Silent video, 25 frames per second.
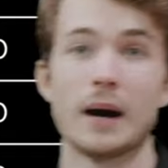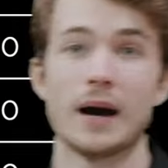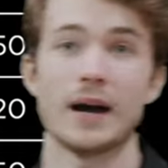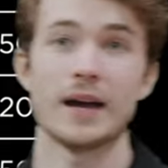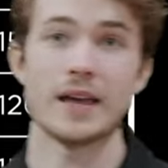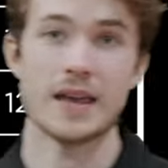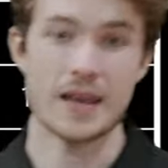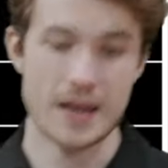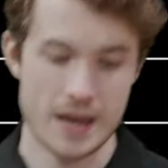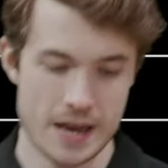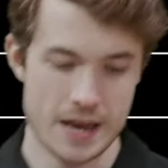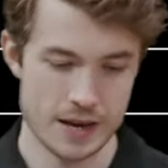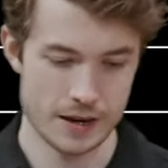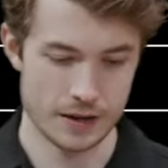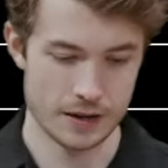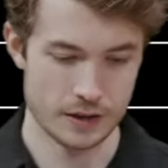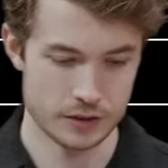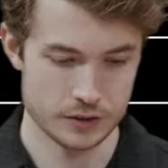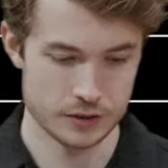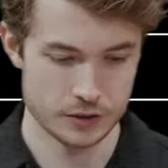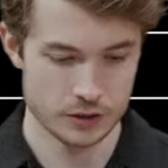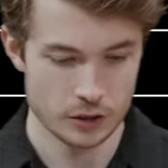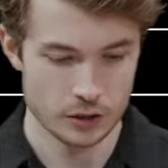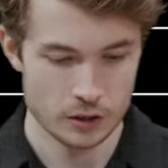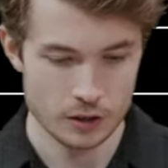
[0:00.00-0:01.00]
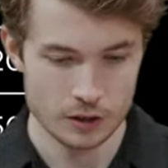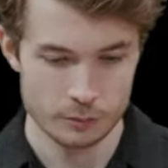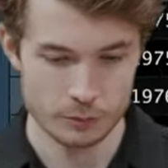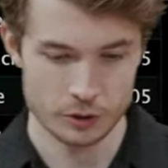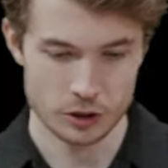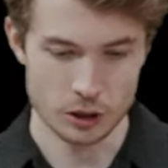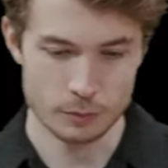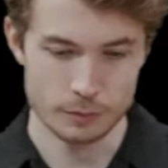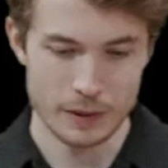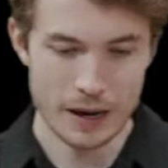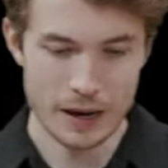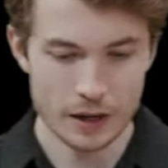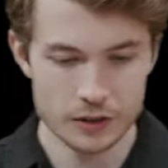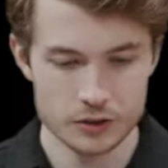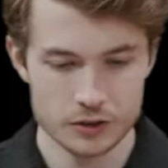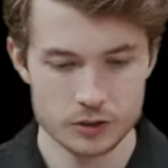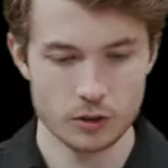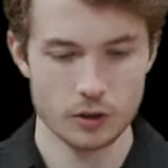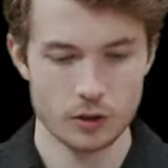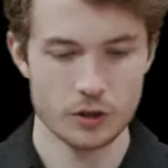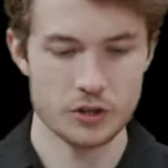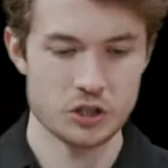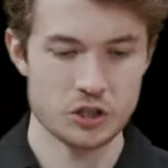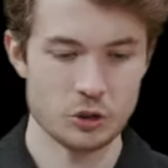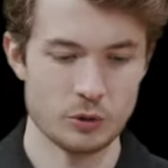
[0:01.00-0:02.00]
by hand. Let me come back to
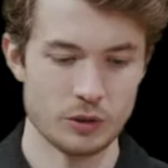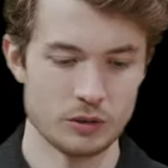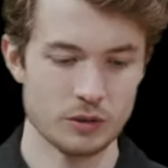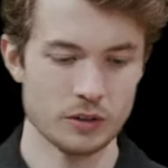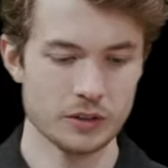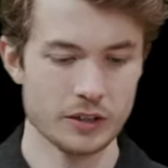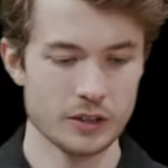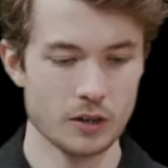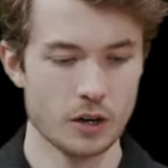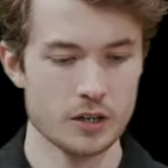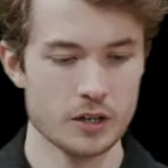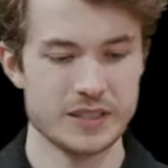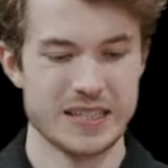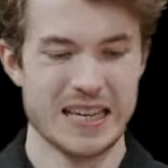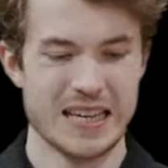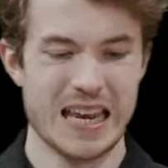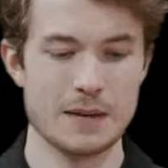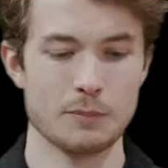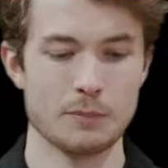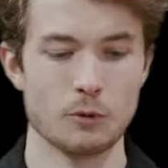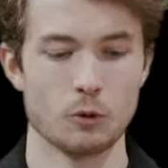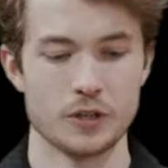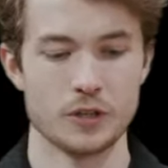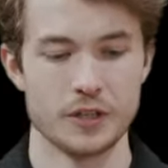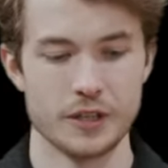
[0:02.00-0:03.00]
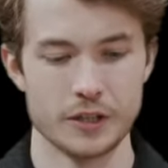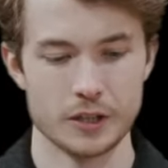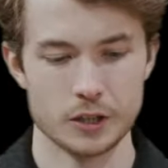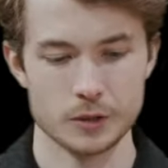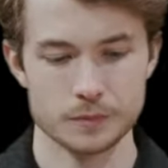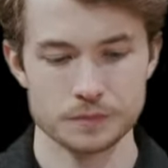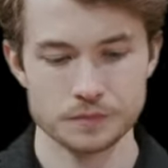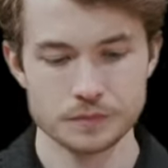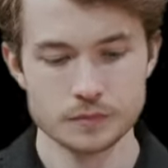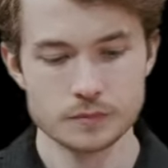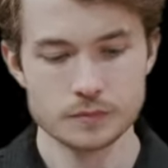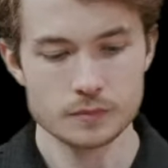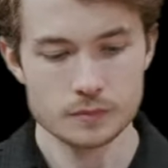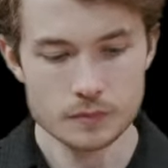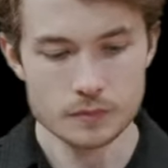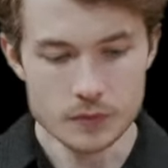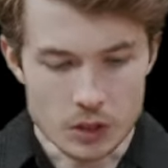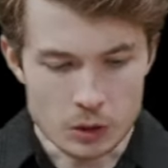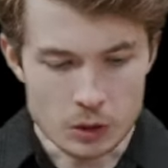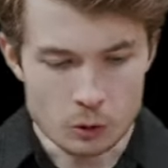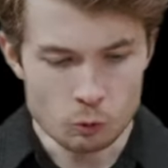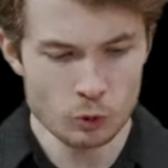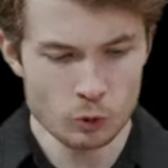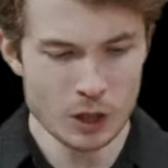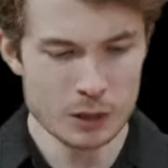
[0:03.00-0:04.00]
RStudio and look at our table here.
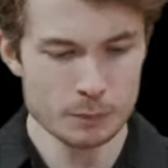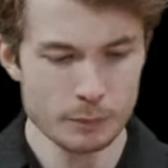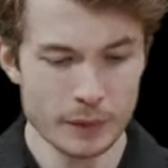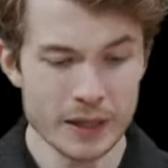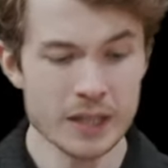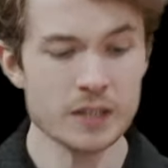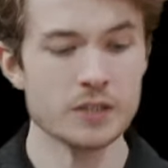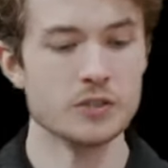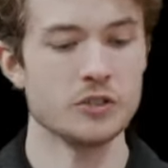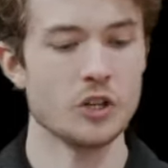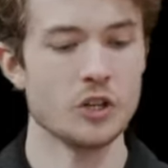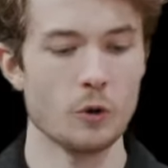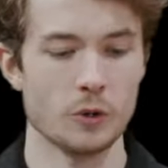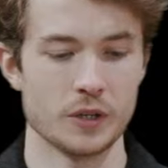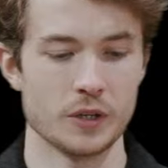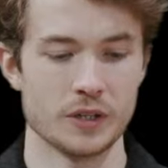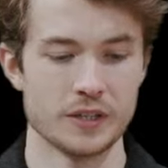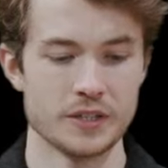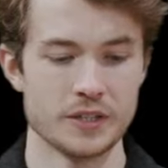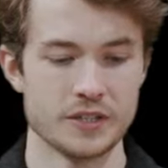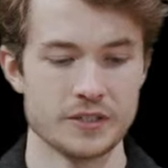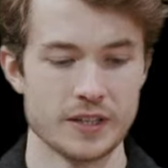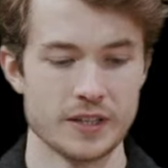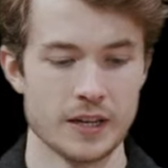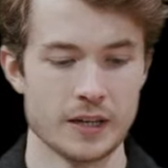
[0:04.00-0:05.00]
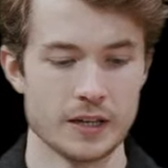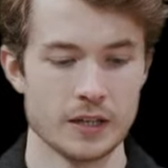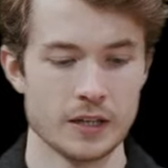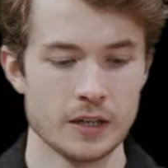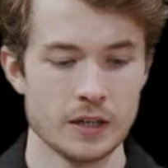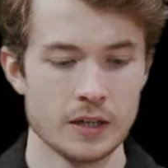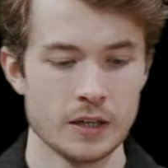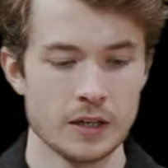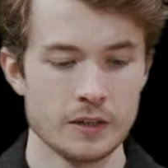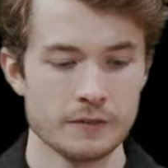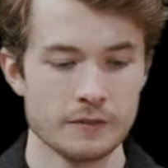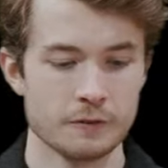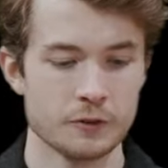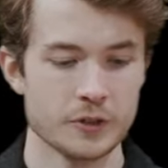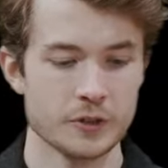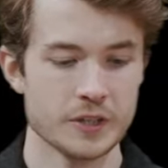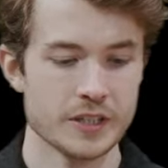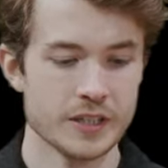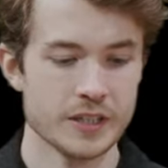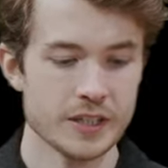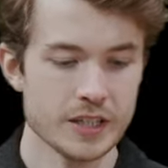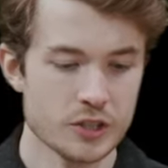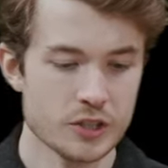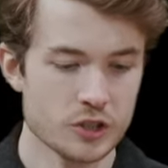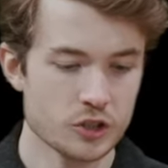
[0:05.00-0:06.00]
Well, I might notice that for
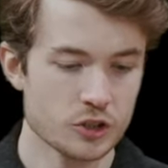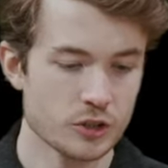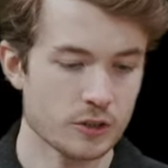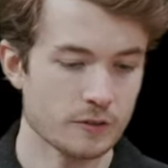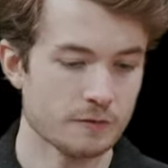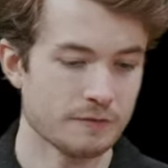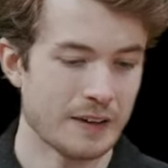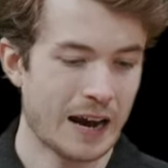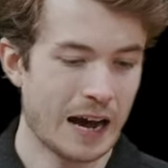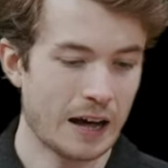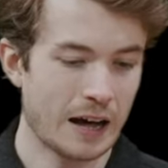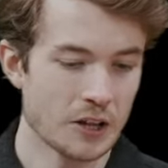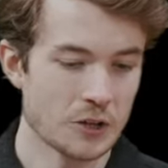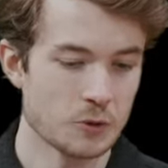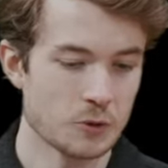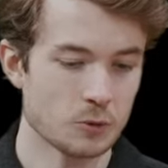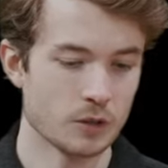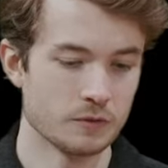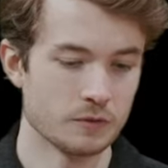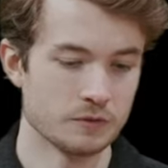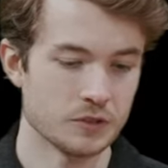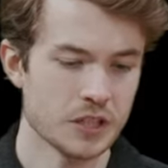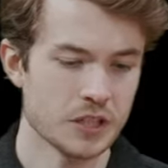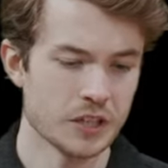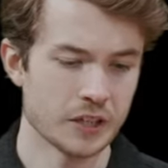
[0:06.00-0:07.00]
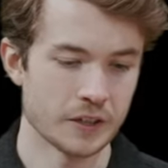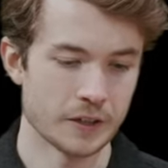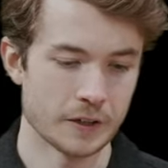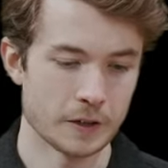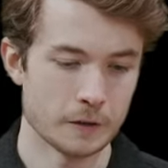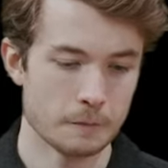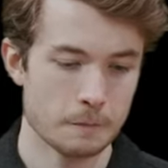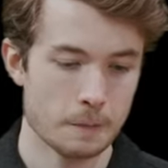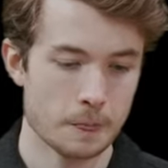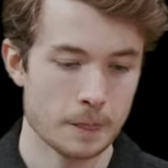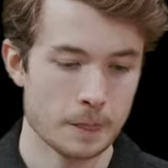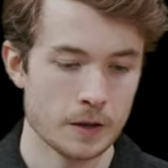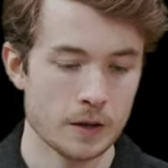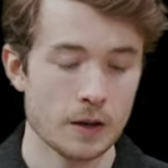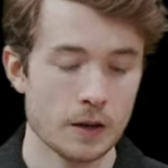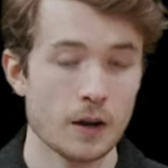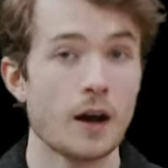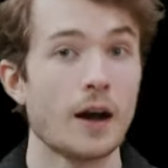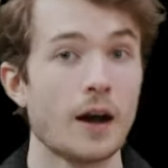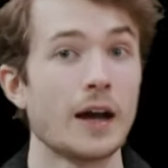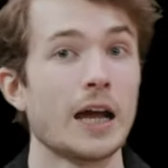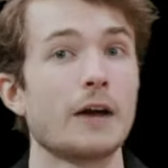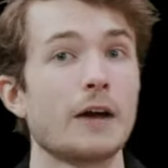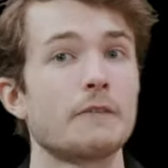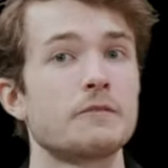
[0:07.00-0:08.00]
each value of year,
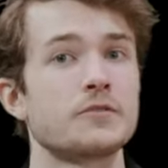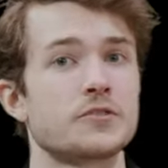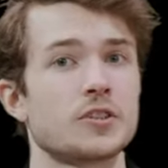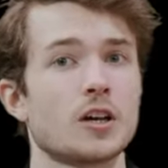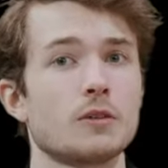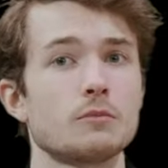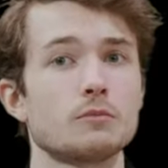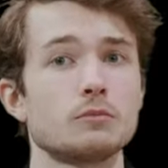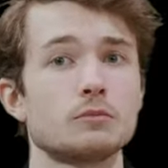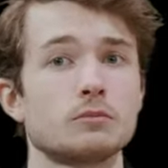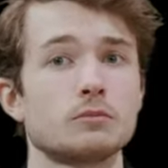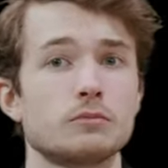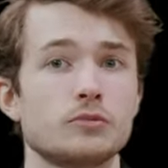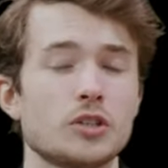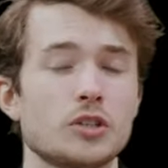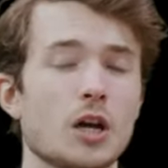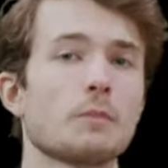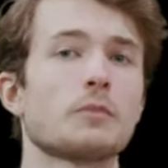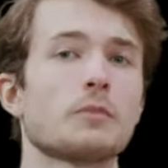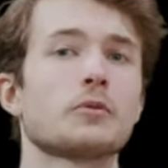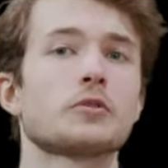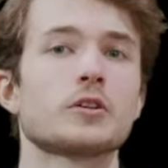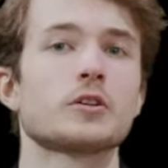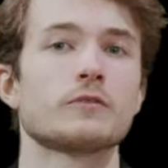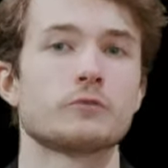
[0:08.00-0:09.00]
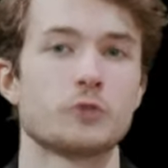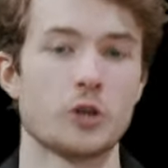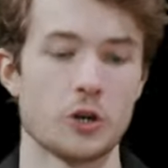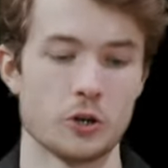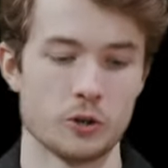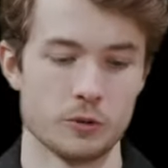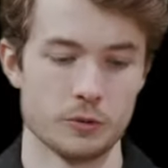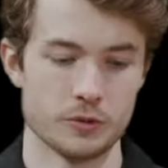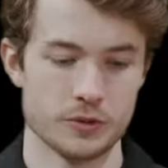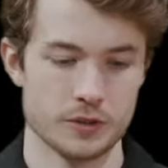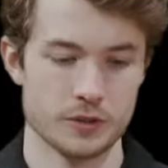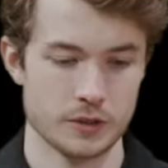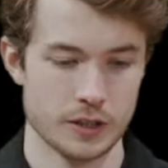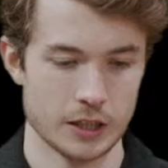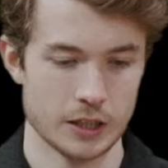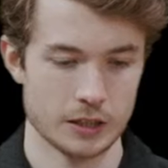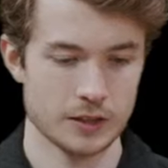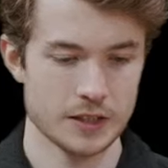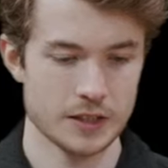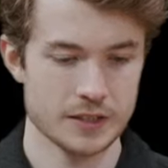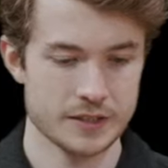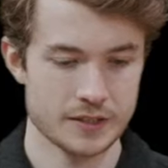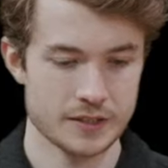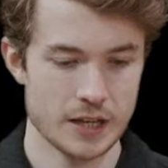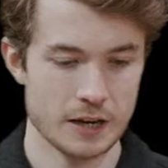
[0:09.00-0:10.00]
I have some number of rows.
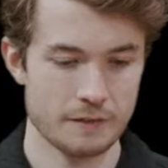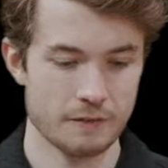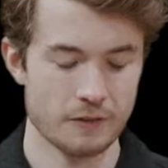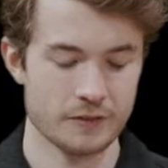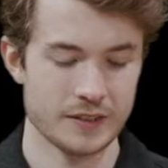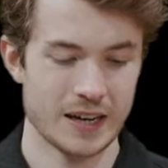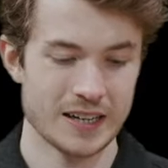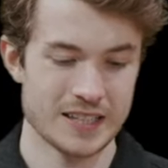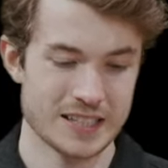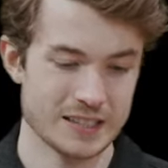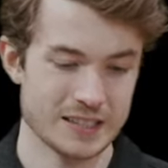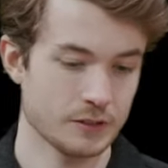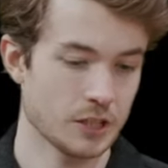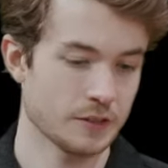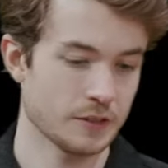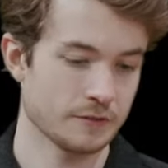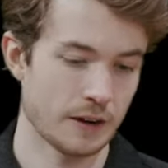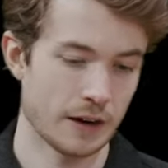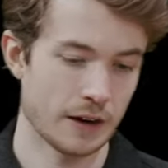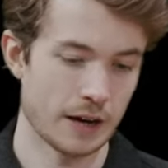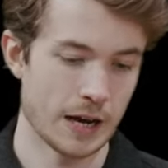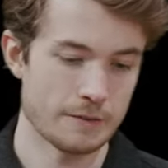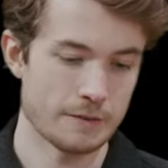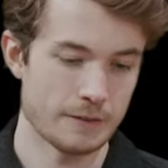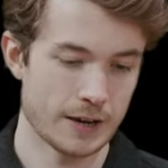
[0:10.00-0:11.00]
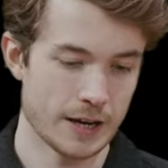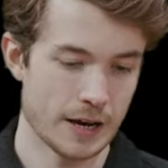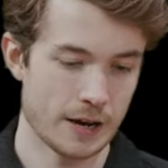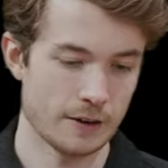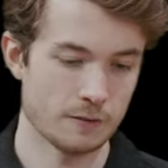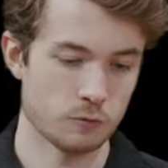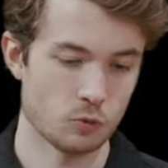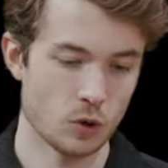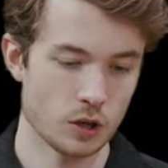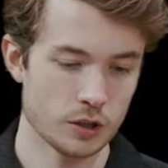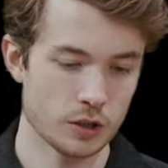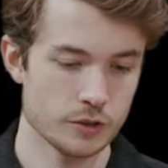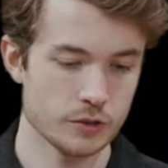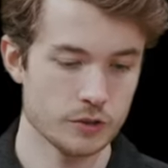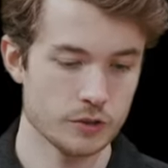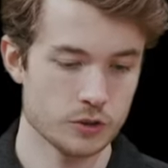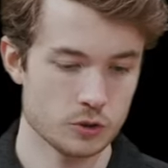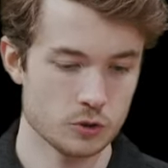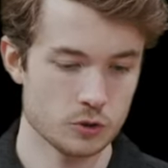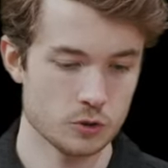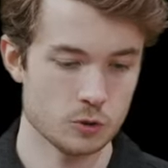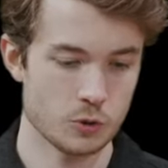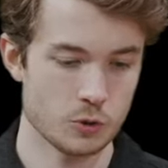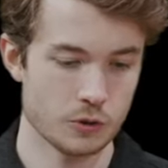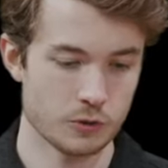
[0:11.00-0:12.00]
Like let's say from 1975, I have one,
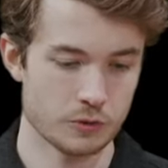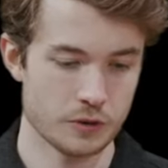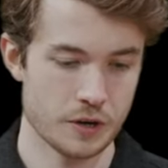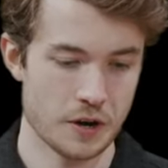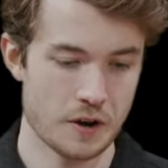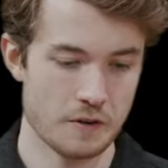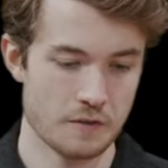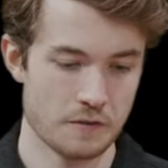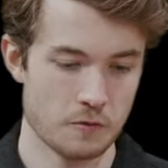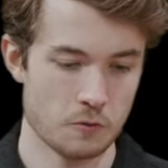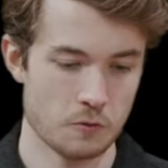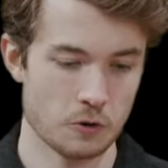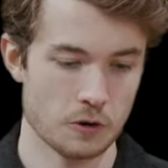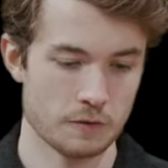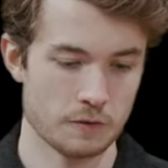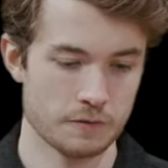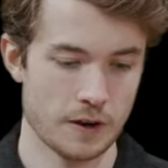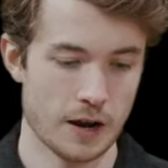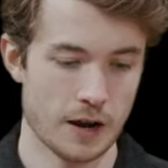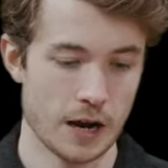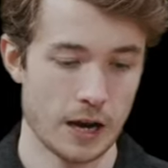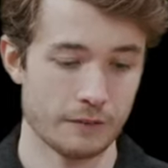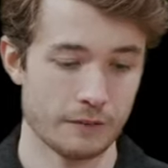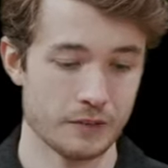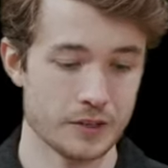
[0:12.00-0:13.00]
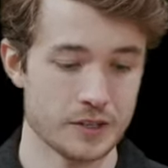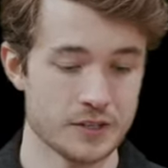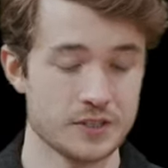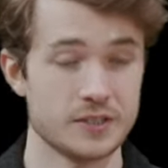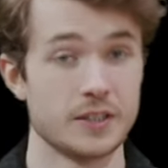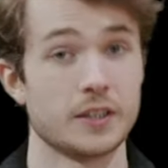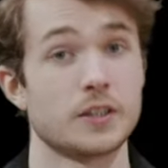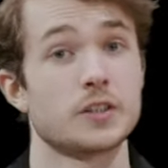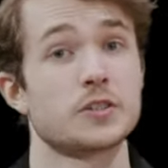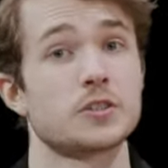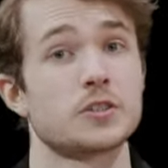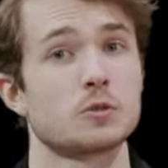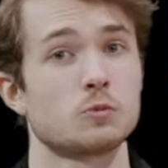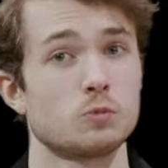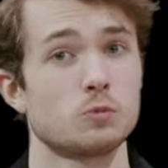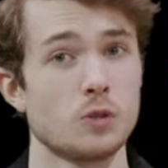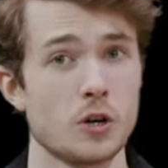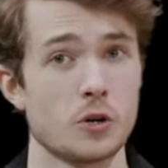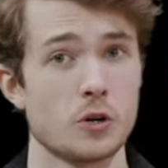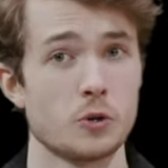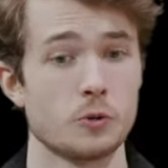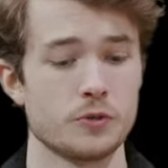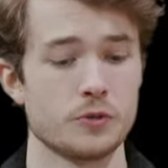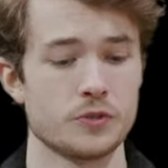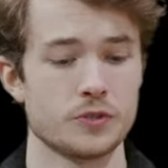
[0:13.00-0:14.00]
two, three, four, five, six
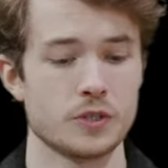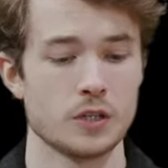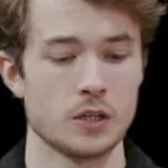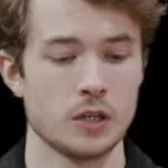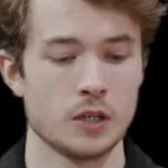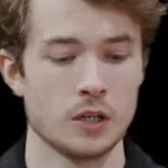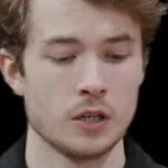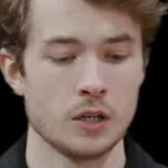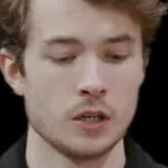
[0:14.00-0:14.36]
rows.